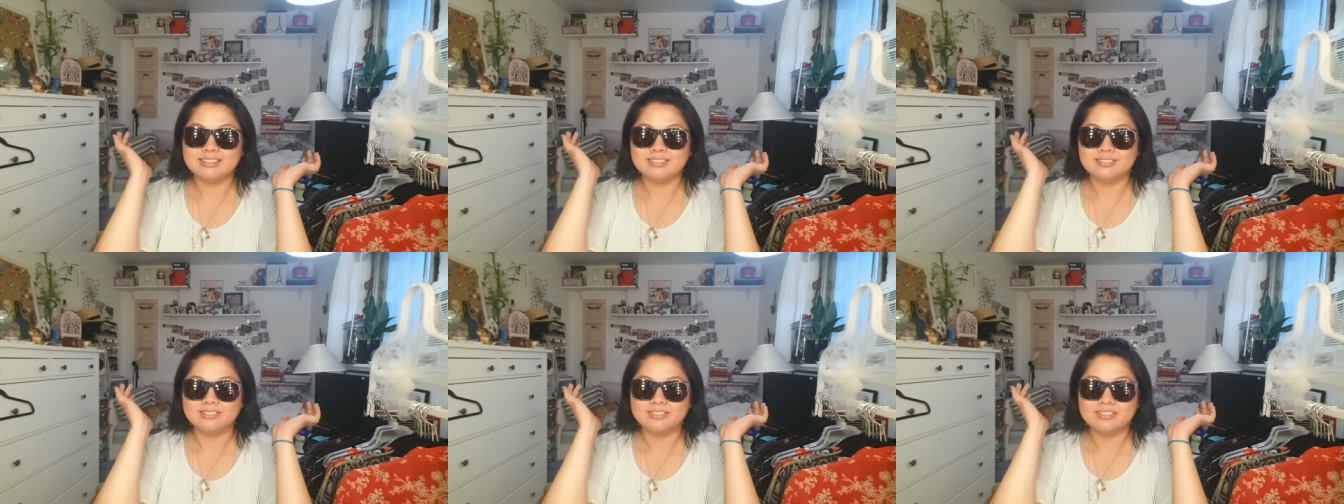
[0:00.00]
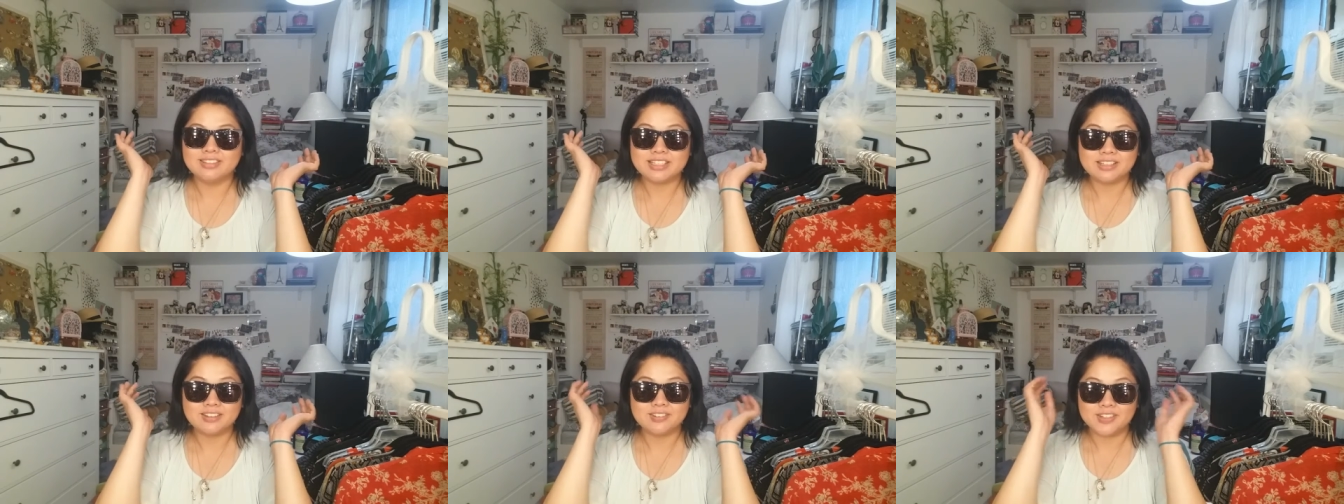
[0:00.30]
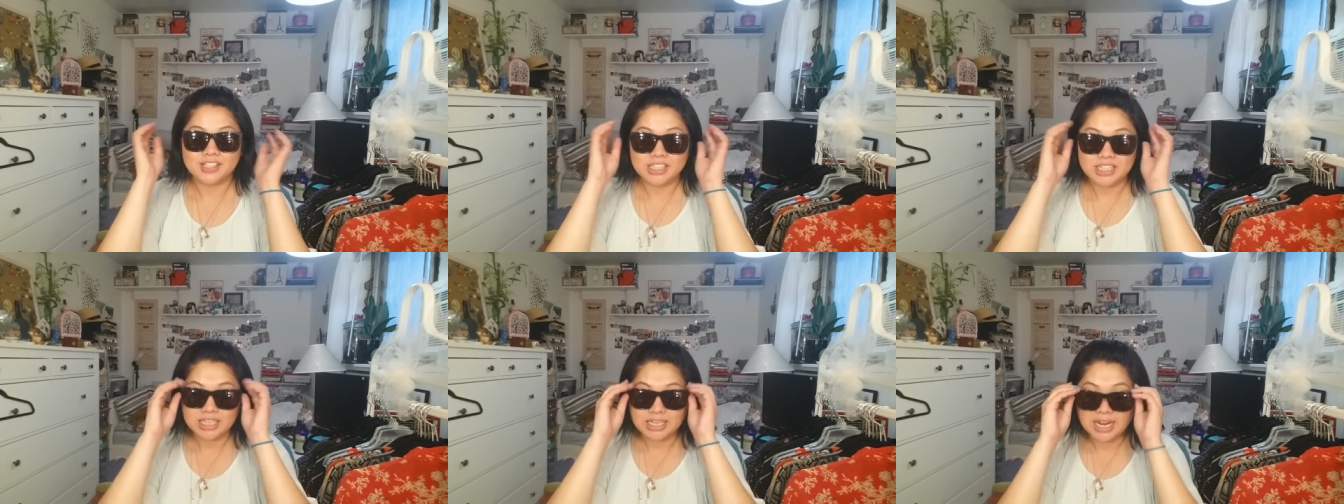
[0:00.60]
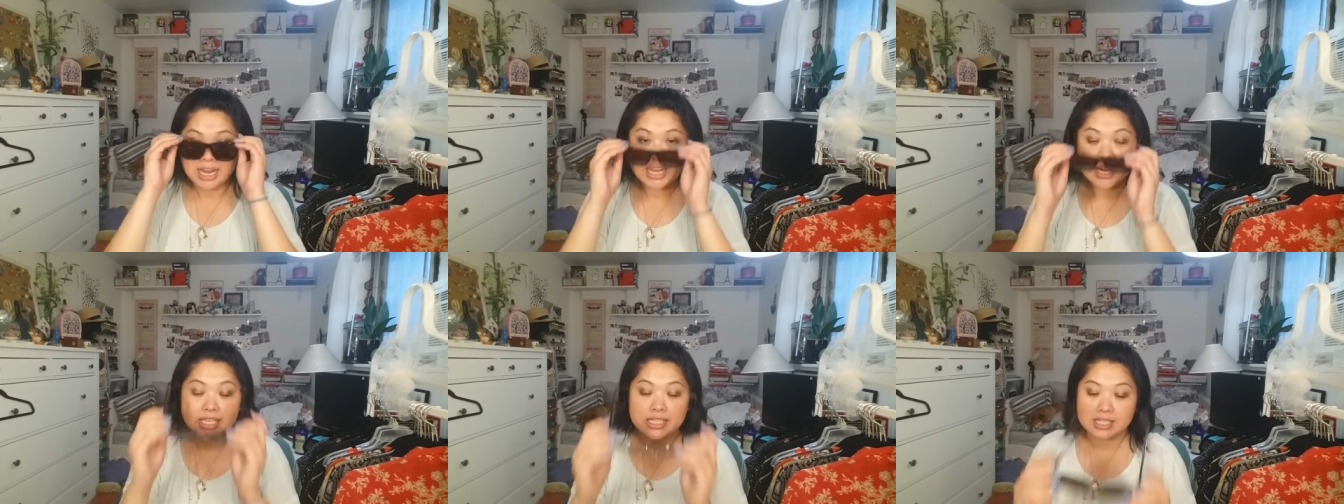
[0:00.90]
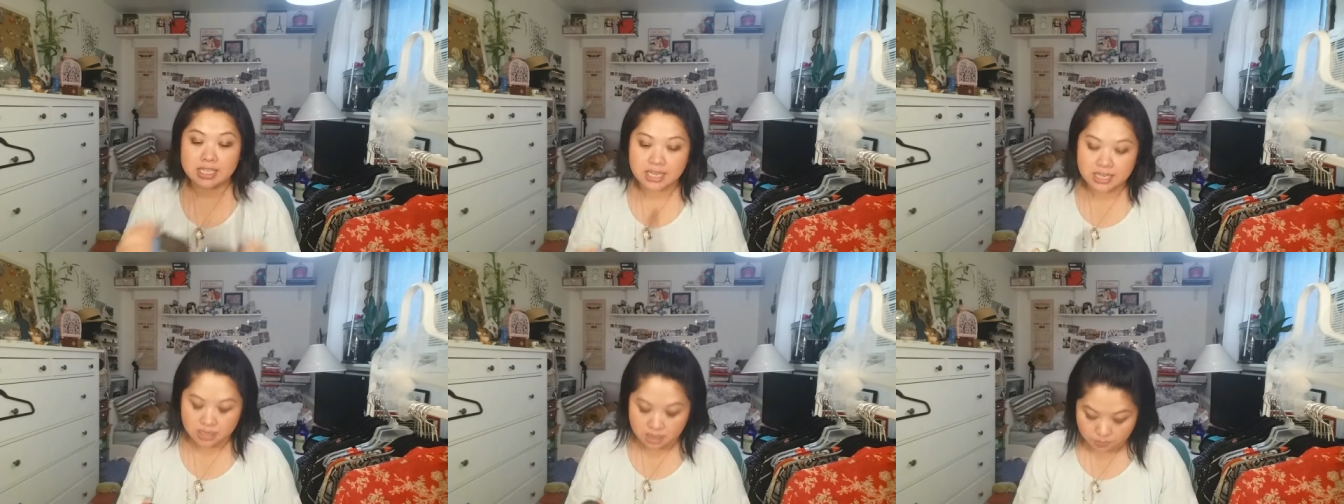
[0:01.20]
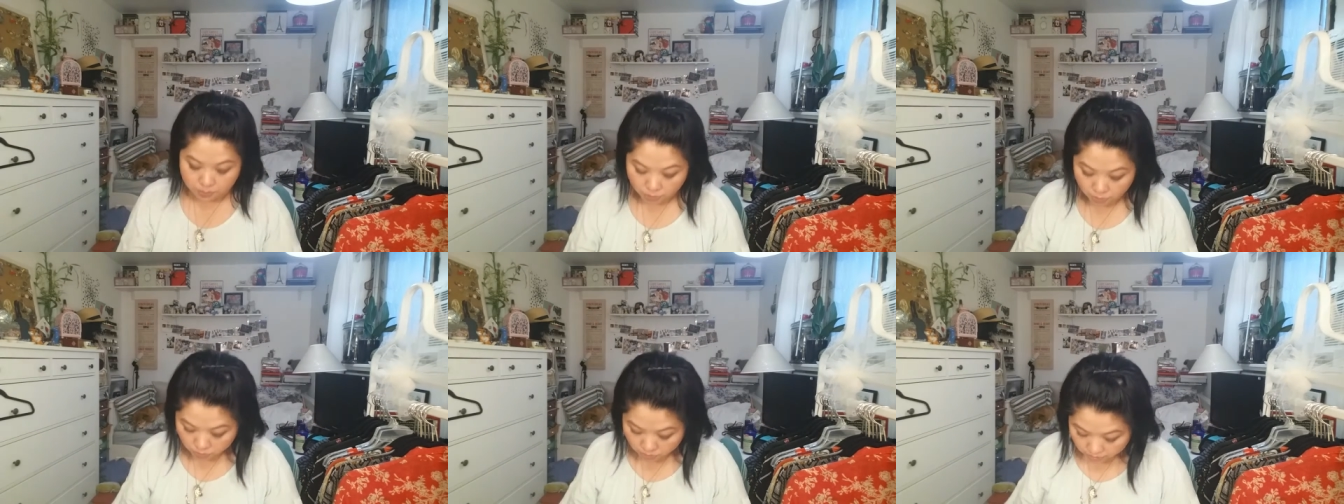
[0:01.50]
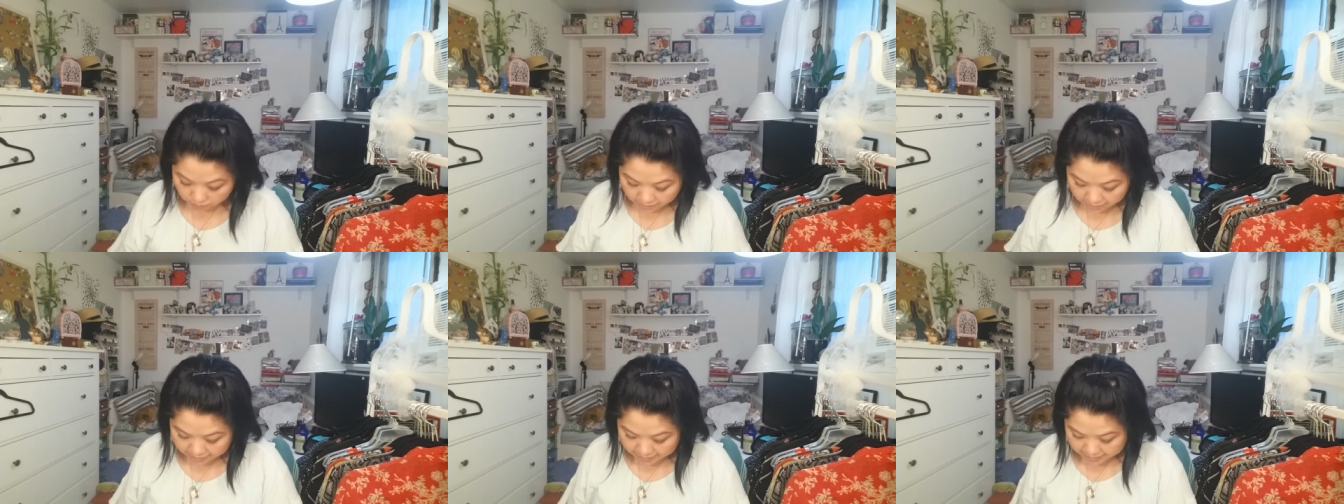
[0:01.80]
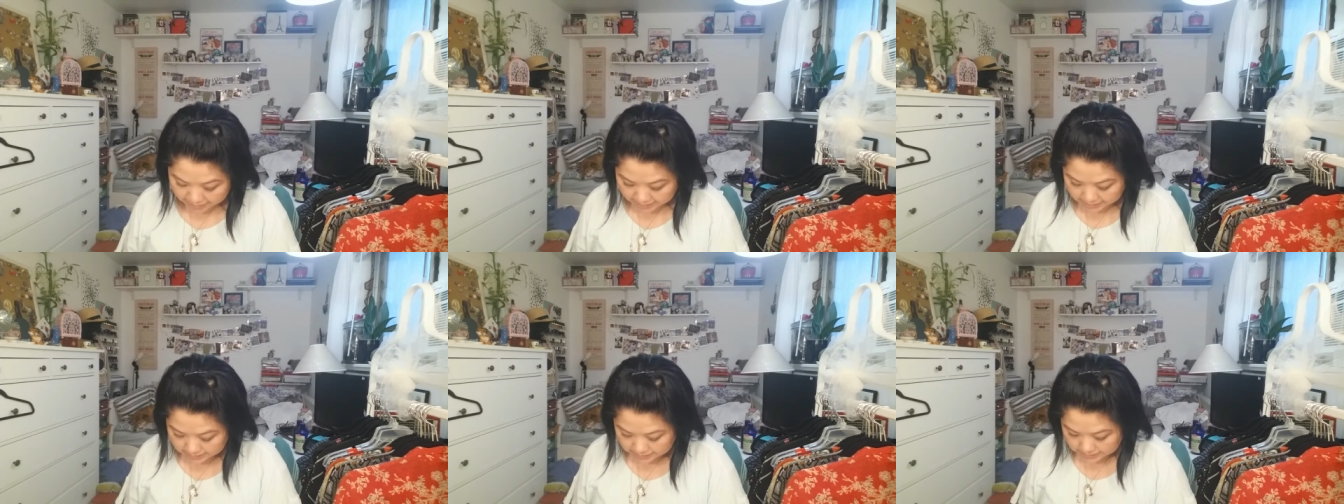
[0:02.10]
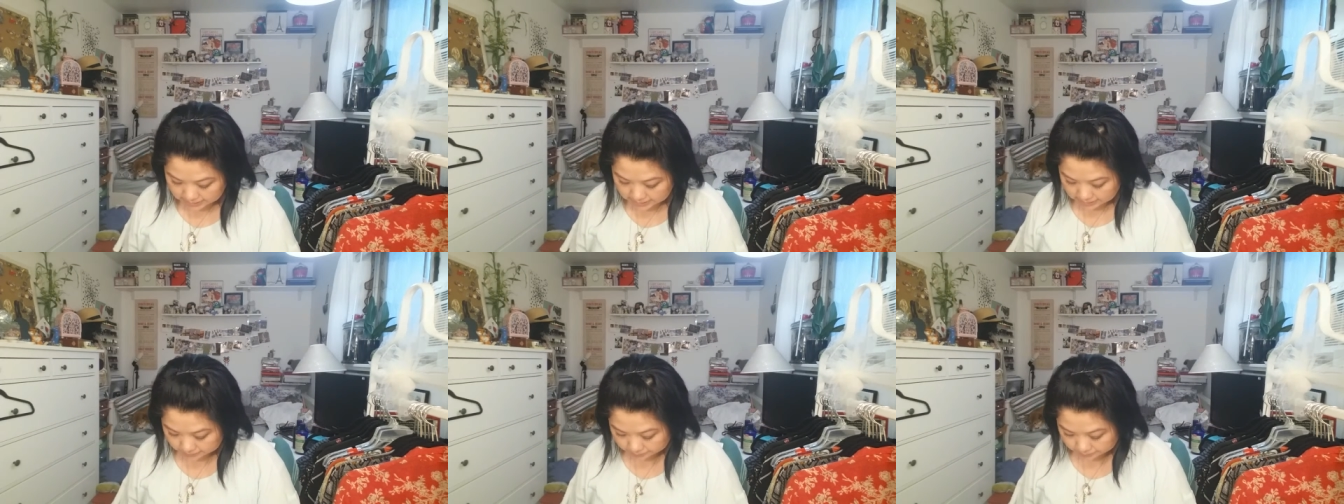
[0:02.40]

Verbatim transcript: really, really nice, and they're polarized.